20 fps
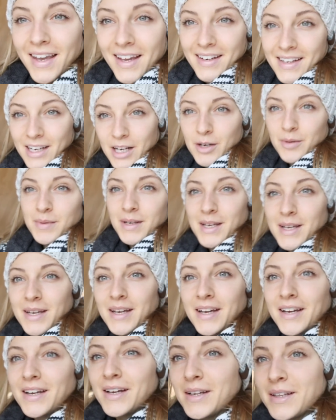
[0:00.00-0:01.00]
can't hear me.
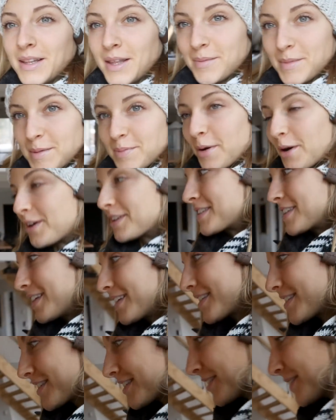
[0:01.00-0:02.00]
Let me pause this.